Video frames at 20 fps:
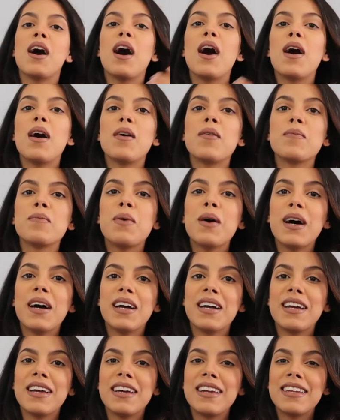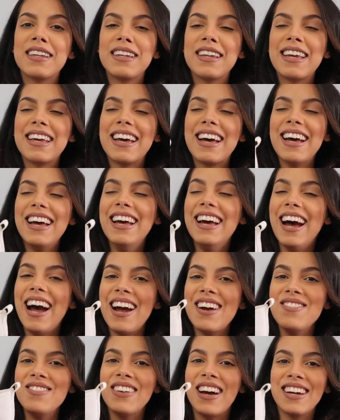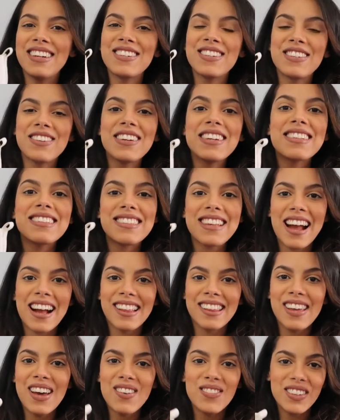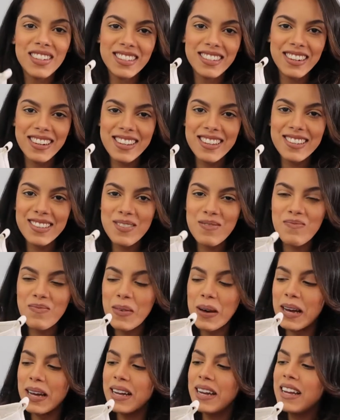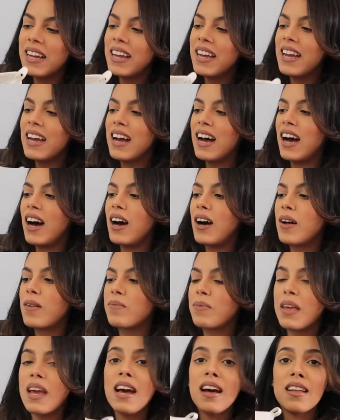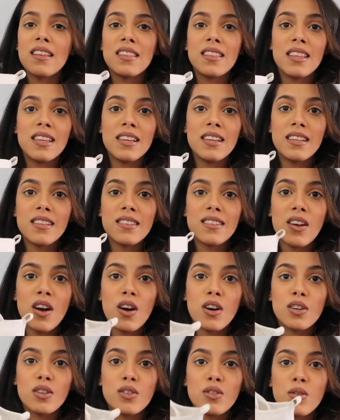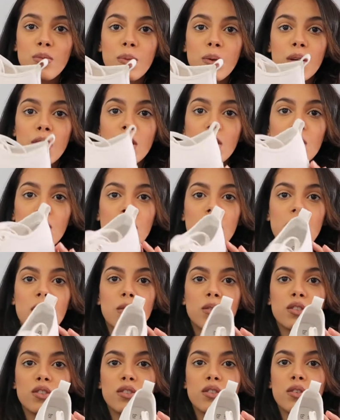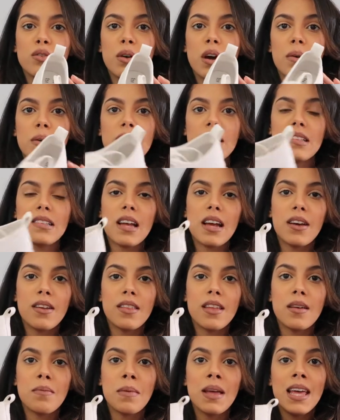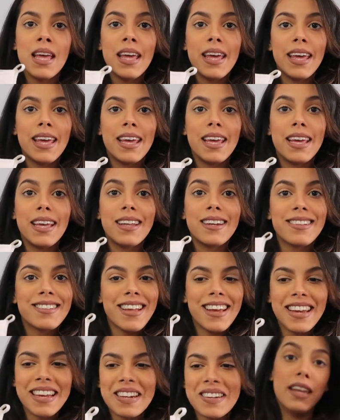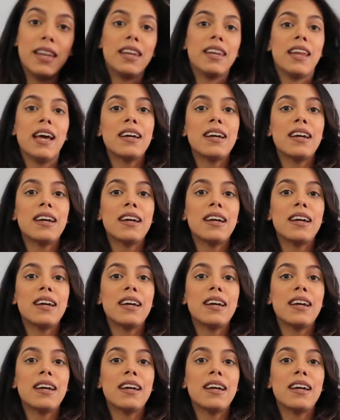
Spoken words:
But I'm not sure exactly how much it is, but yeah, these are super cute, and I will show you how I style them in a second.